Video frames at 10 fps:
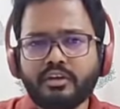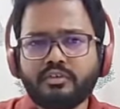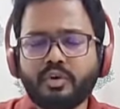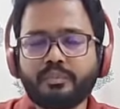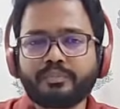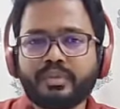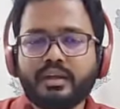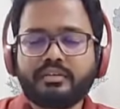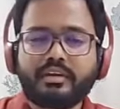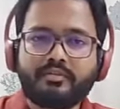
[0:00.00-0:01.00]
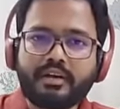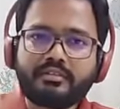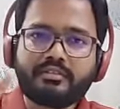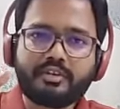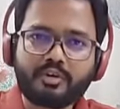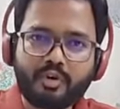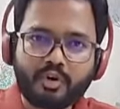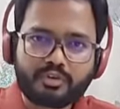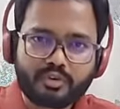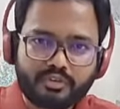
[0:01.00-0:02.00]
So see, once you
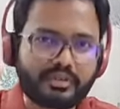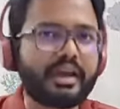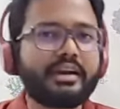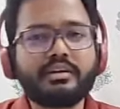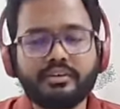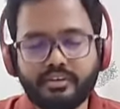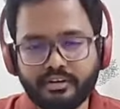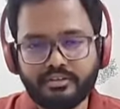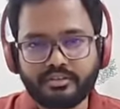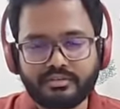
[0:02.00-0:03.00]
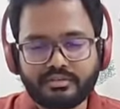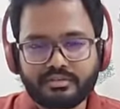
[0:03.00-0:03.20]
go through standard literature,